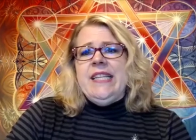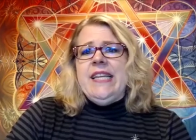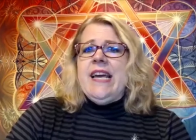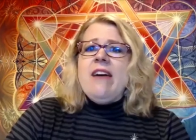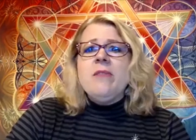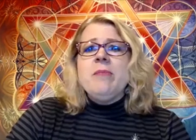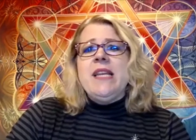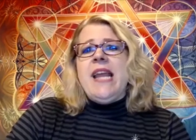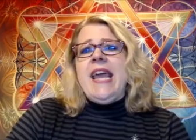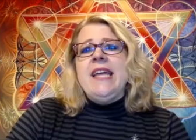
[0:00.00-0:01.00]
The
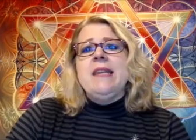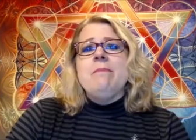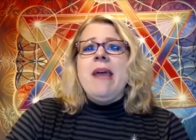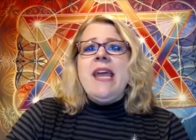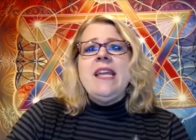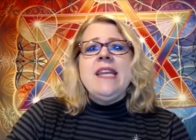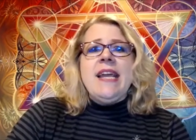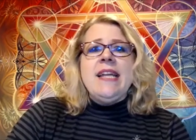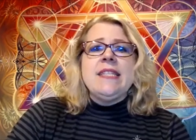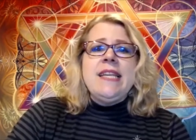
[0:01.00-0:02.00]
government had to
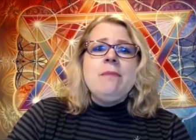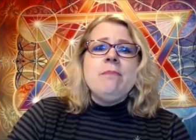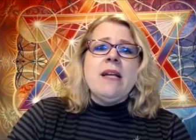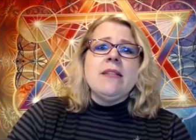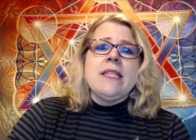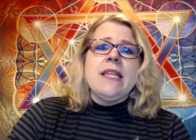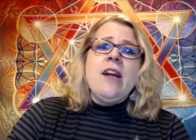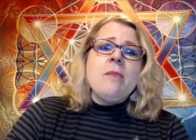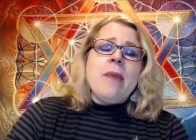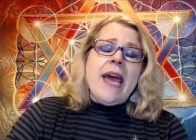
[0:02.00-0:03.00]
mandate seatbelts and
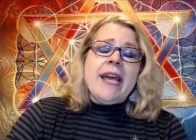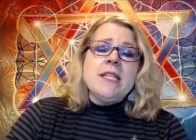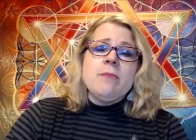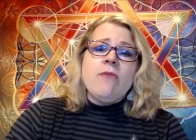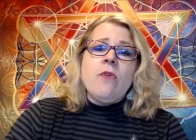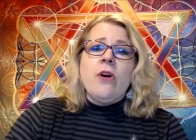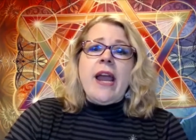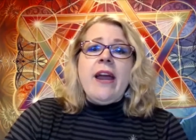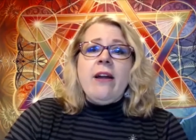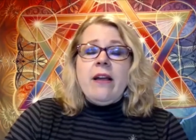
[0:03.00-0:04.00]
airbags before
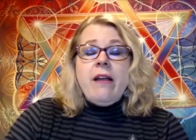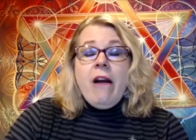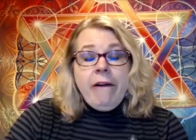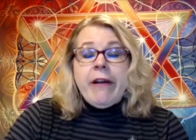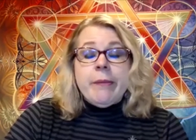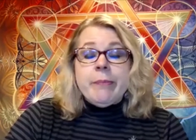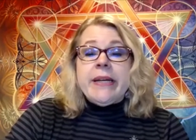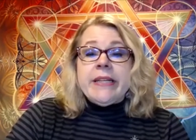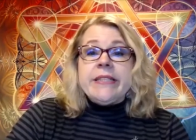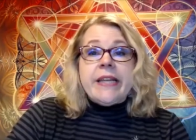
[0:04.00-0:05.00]
car
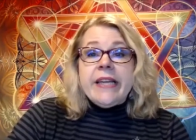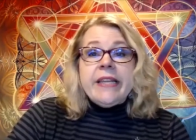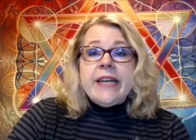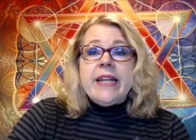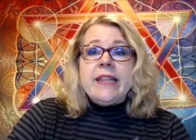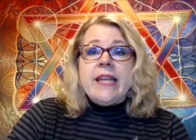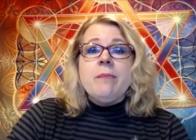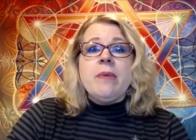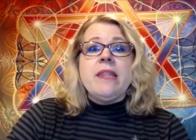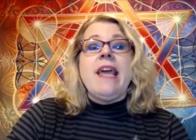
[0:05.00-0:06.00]
companies did
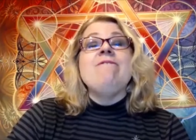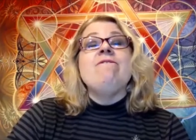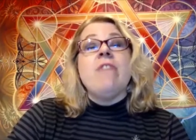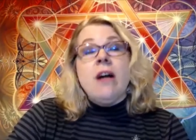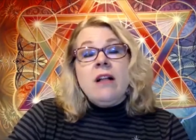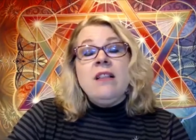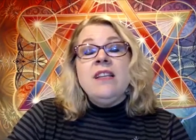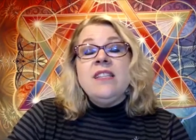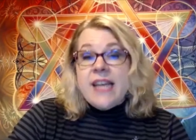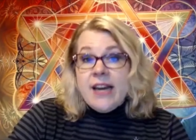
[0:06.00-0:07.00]
anything, but they
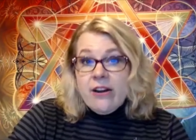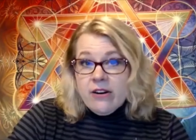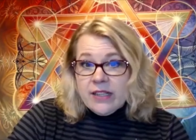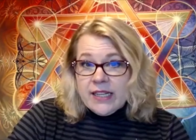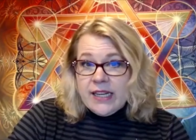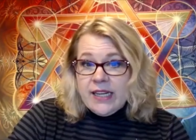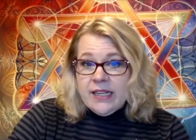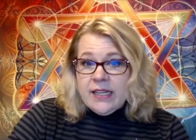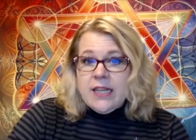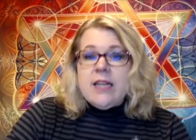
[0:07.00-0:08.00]
voluntarily
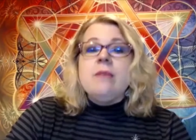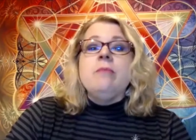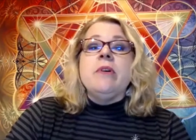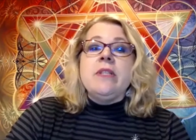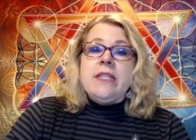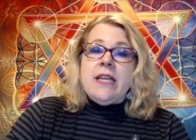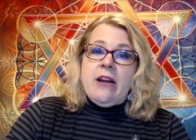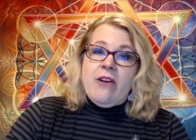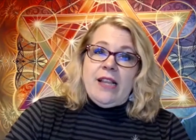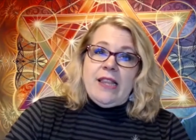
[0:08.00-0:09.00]
put
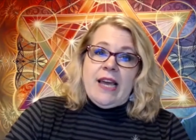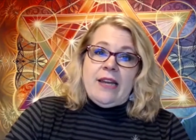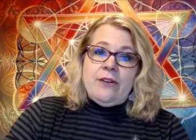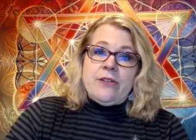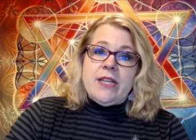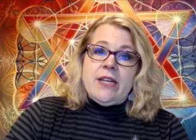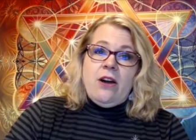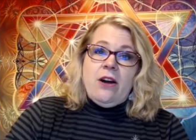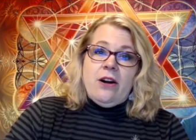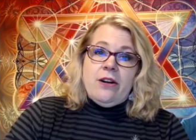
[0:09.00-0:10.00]
cigarette lighters in
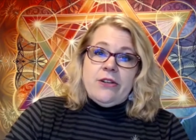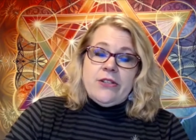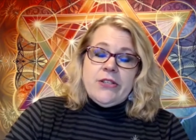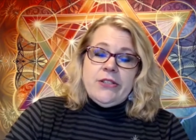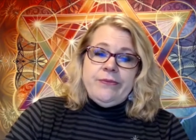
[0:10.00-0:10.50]
cars.